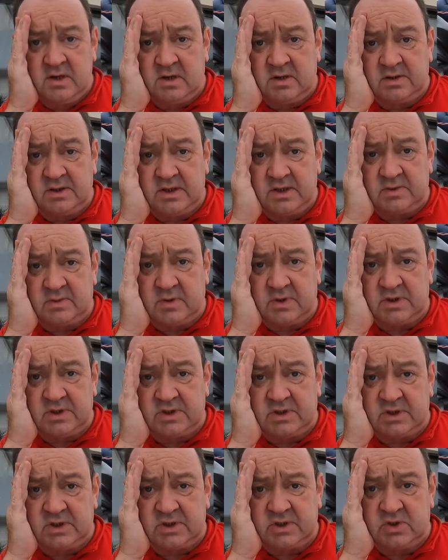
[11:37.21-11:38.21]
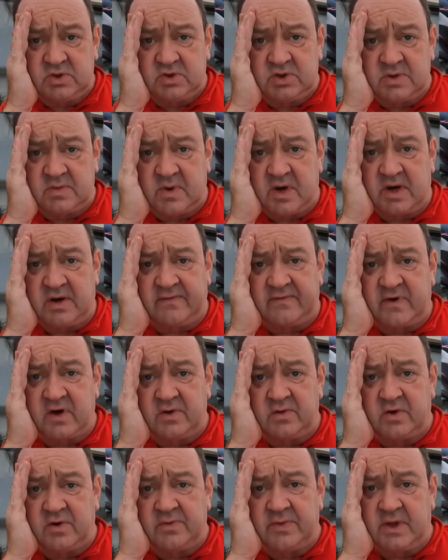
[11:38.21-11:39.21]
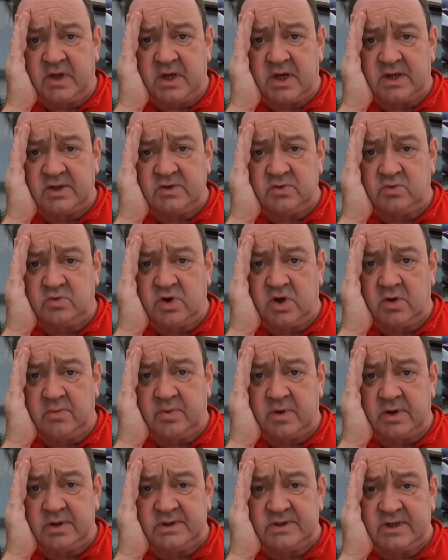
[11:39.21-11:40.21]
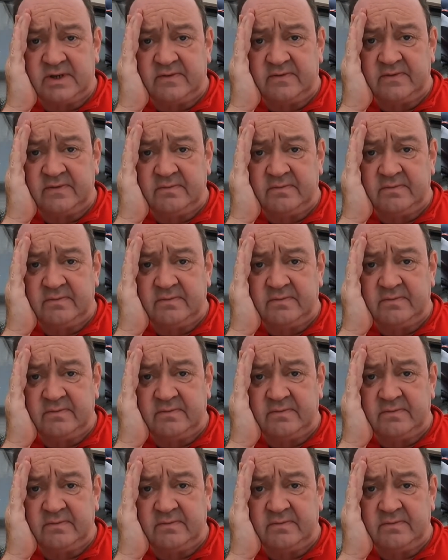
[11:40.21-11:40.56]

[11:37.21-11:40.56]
And this one is just using the microphone on the actual GoPro itself.